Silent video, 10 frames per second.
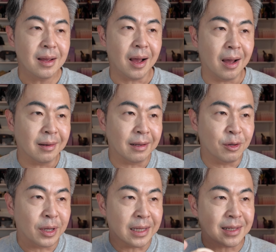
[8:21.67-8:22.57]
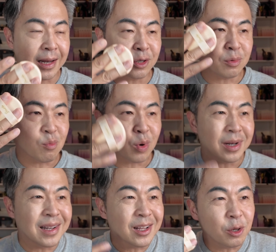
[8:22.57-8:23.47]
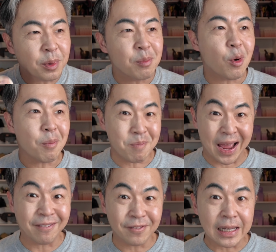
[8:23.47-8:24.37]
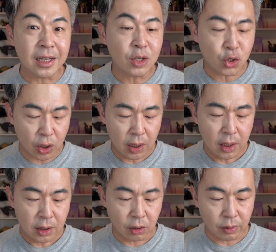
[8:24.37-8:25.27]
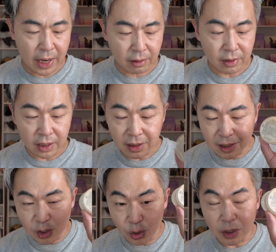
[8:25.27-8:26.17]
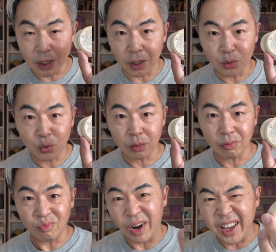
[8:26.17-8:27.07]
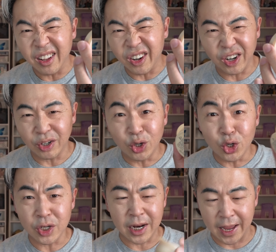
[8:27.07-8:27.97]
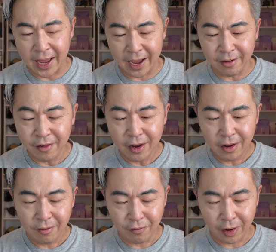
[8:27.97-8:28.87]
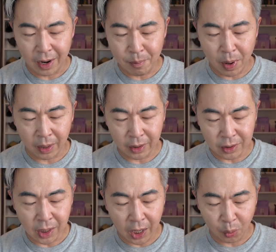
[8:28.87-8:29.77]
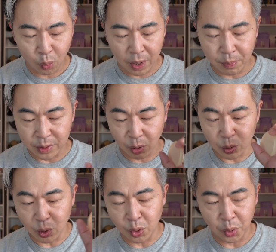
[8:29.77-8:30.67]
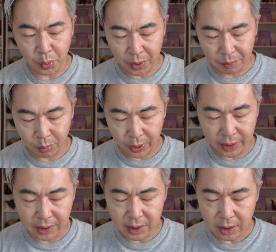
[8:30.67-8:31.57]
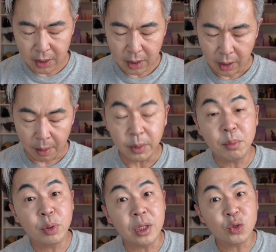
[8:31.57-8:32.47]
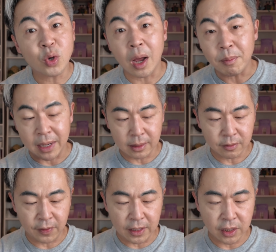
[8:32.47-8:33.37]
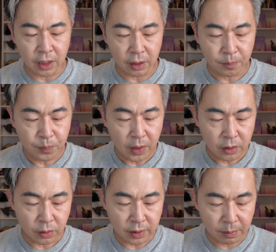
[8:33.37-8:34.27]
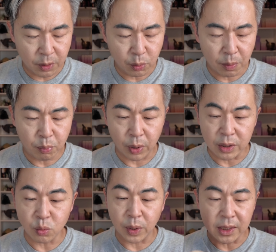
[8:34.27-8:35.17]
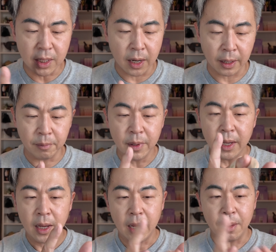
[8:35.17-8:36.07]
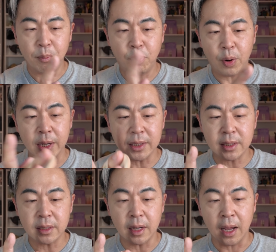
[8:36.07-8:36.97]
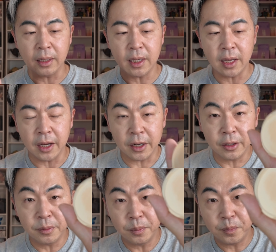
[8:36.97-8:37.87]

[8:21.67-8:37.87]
Uh, that you guys like to more a little bit more matte finish. So now this is just a regular cushion I have. From, I bought it in Taiwan, but it's also Korean brand. I'm gonna put this one on my face here. So same thing, I'm gonna press one time and press on here.